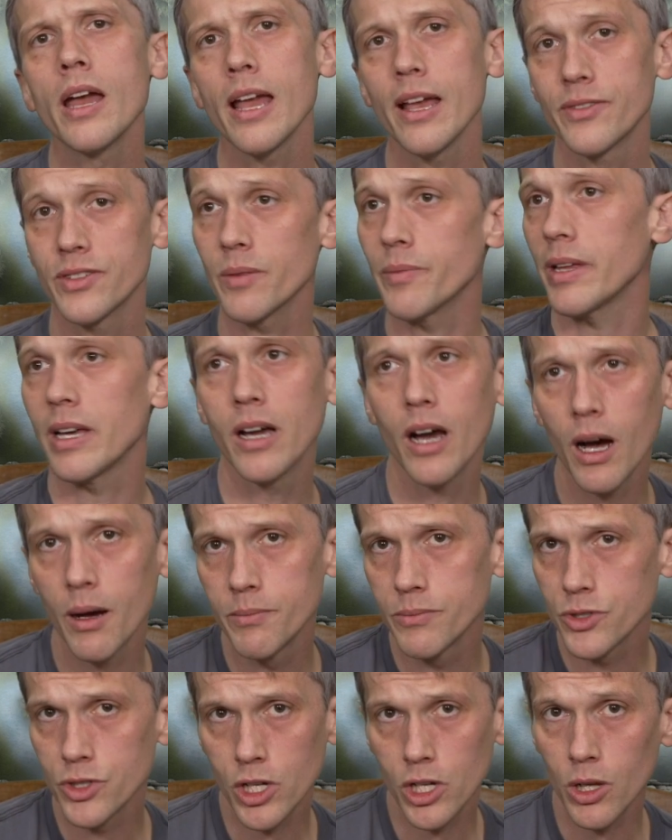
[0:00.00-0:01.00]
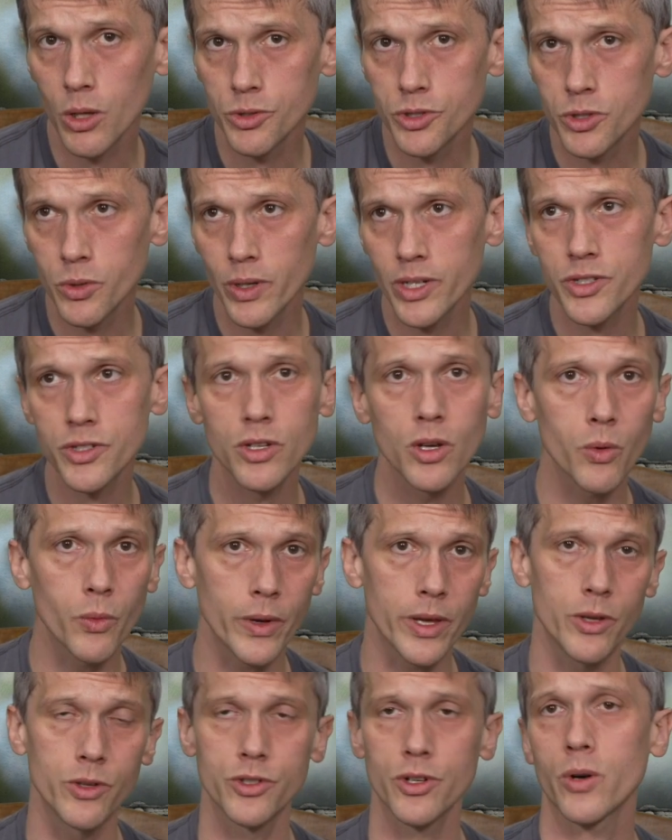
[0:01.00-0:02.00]
If something comes close to us,
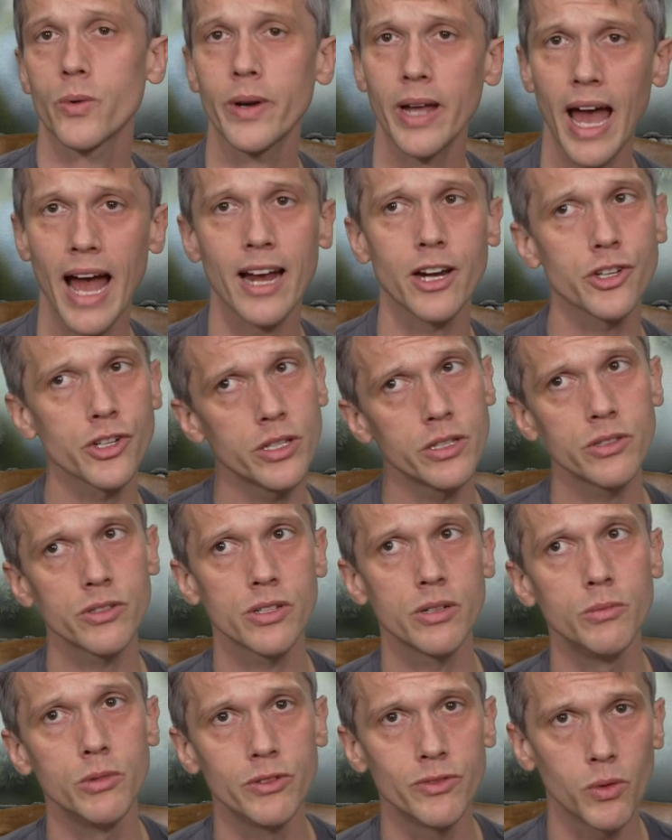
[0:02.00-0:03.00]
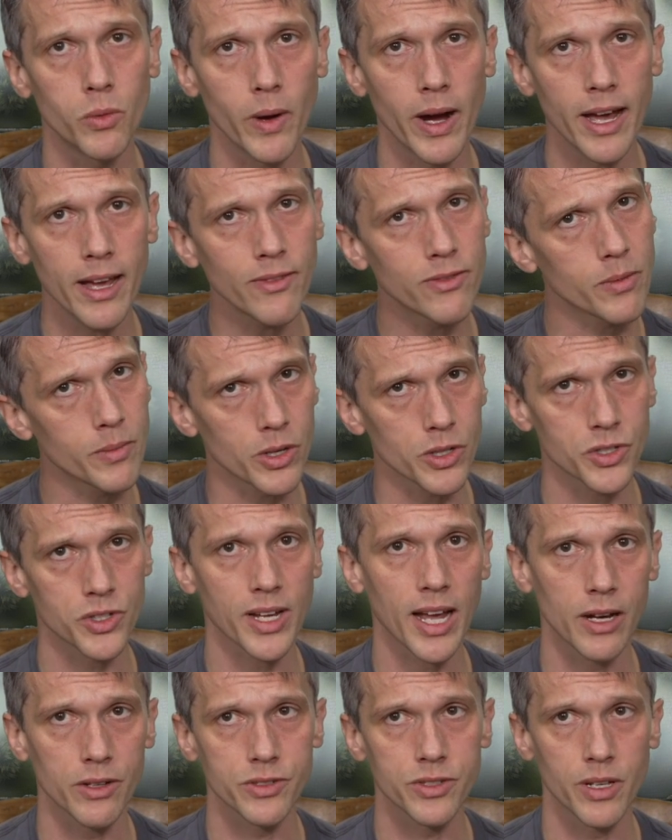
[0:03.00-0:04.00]
we use our reaction to move away from our
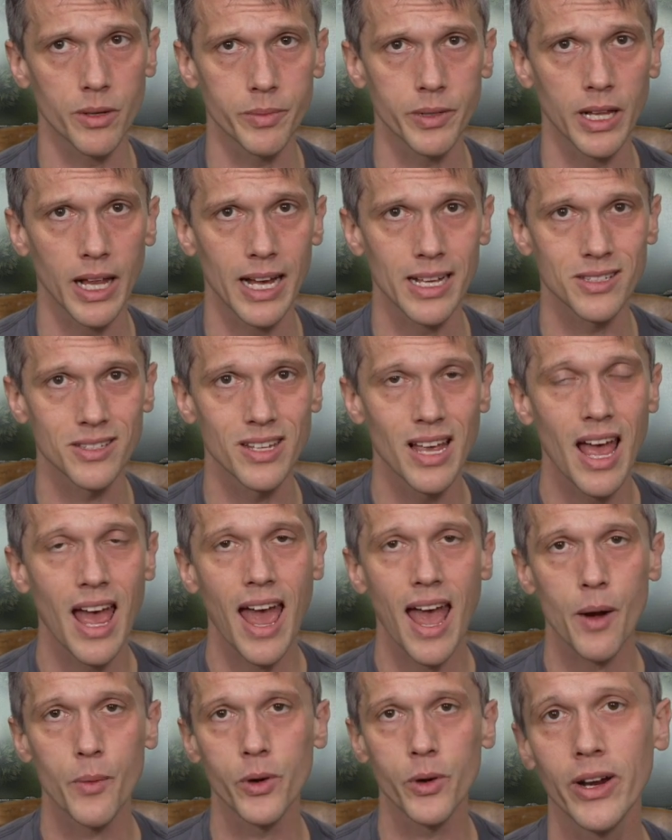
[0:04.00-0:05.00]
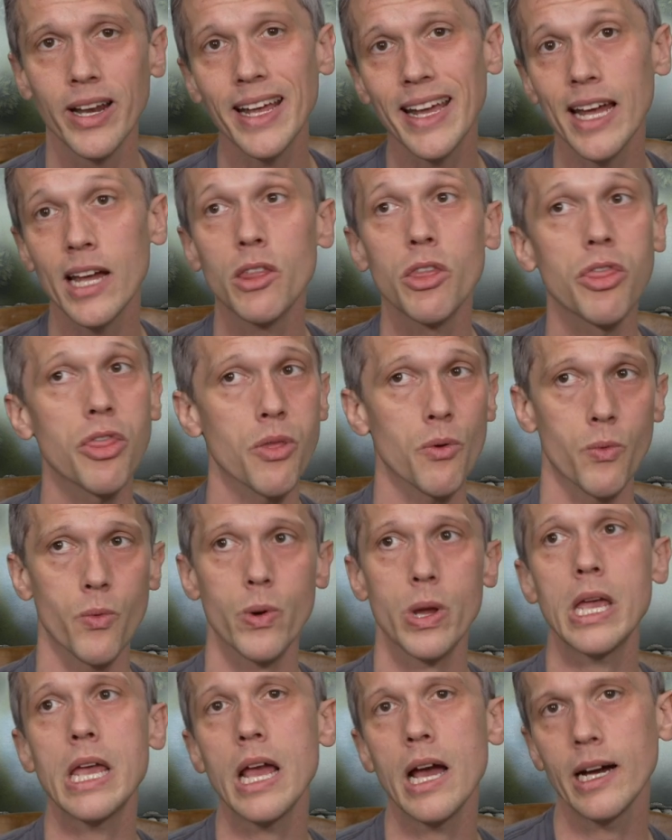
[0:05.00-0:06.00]
Scout subclass, and to get
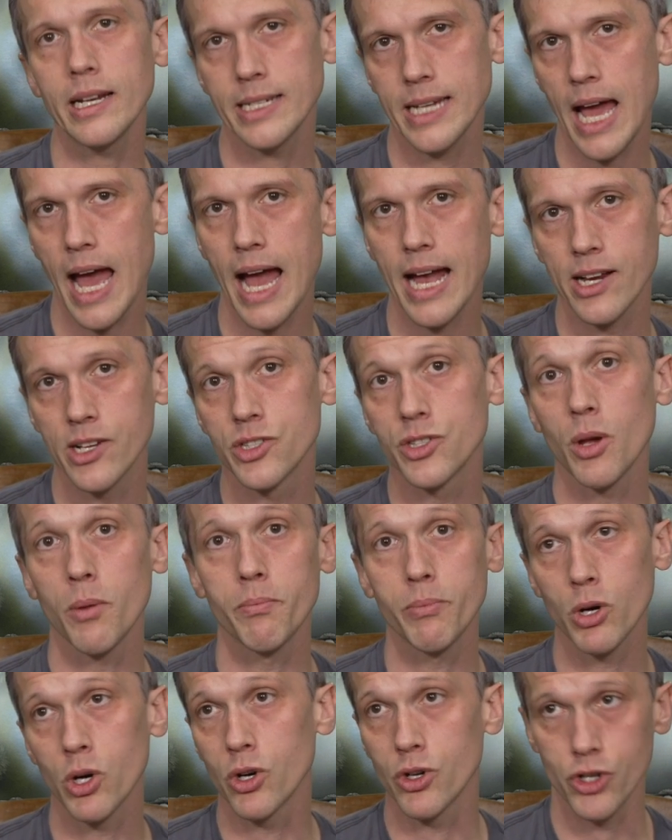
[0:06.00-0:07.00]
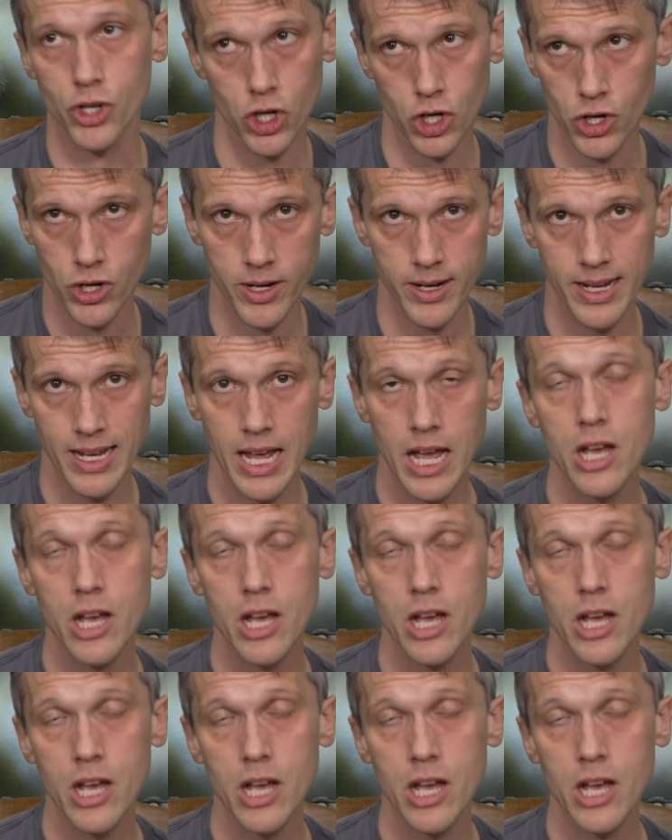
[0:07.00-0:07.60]
3 attacks per turn.